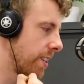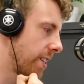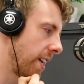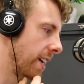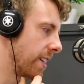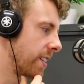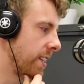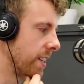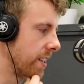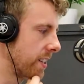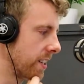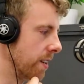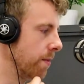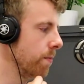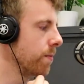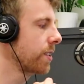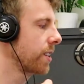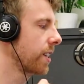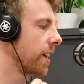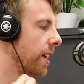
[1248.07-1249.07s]
Stacey
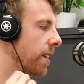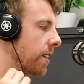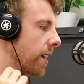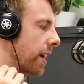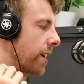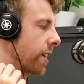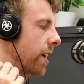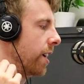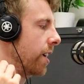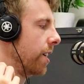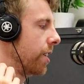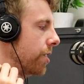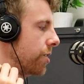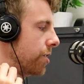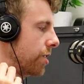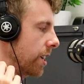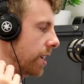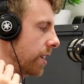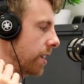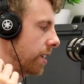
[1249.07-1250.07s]
Sims, and like
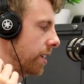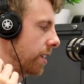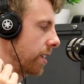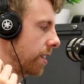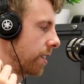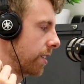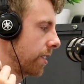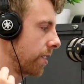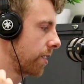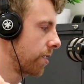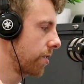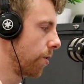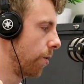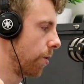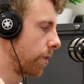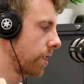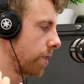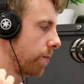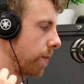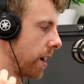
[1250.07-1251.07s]
she
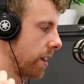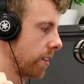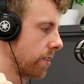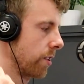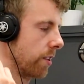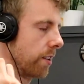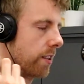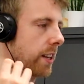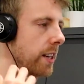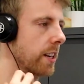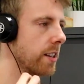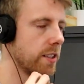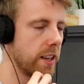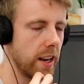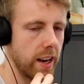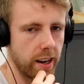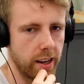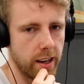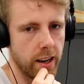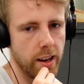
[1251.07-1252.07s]
talks about certain things
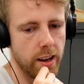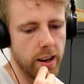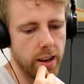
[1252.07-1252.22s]
like